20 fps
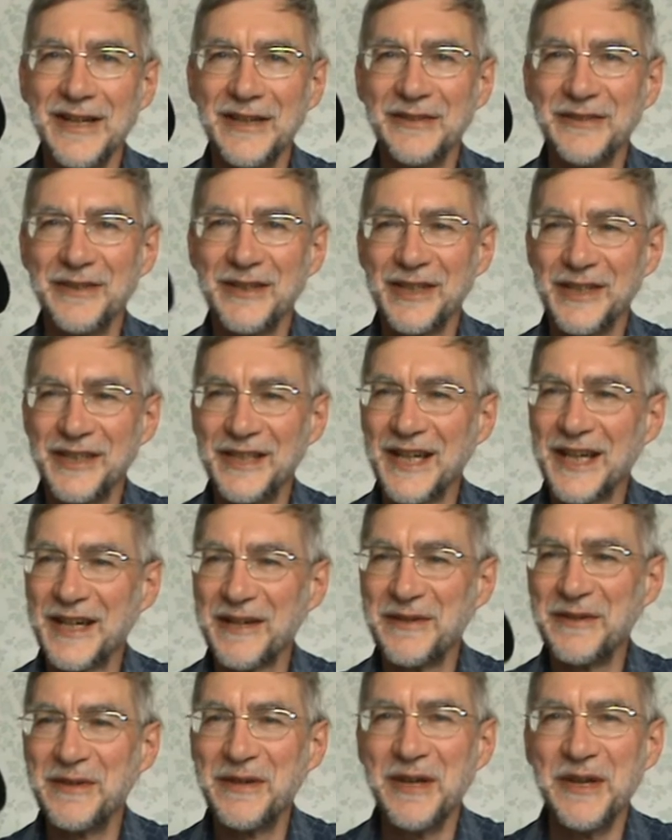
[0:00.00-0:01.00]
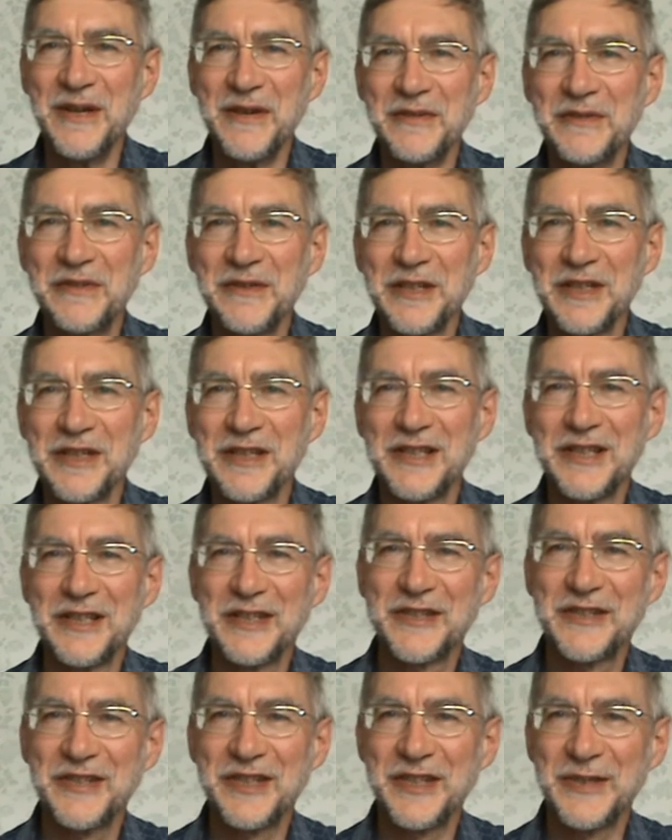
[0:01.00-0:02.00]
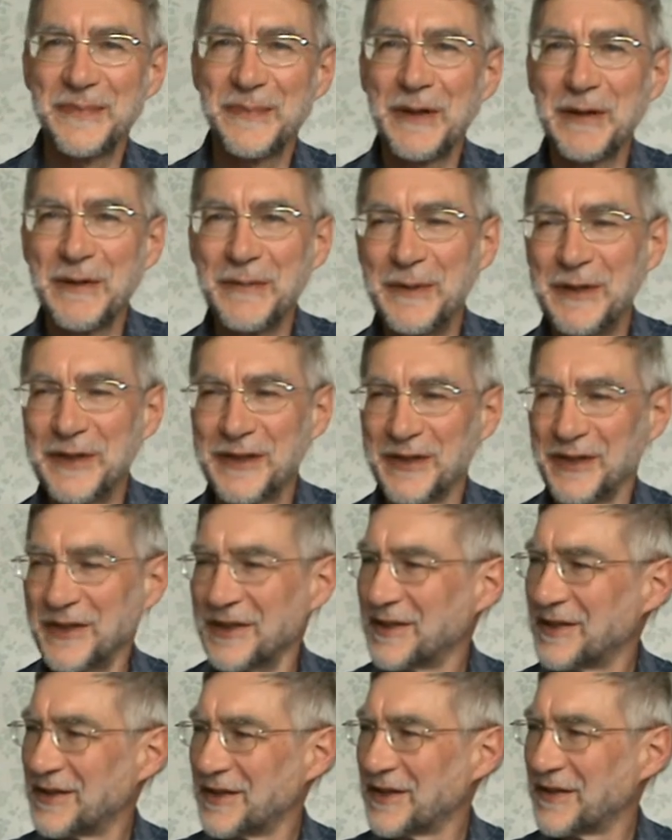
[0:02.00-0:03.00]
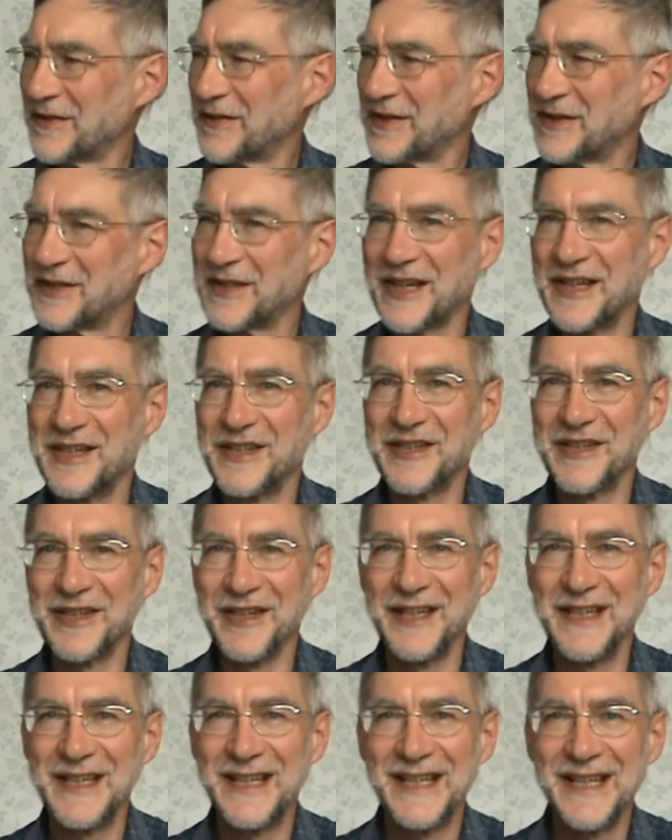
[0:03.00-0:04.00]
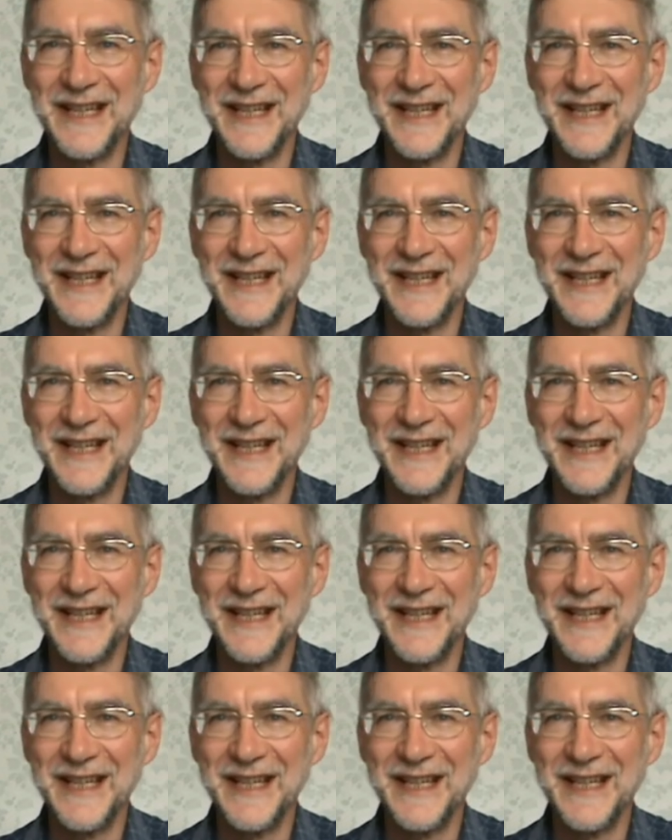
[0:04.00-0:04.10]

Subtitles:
Right, now, for our last experiment on surface tension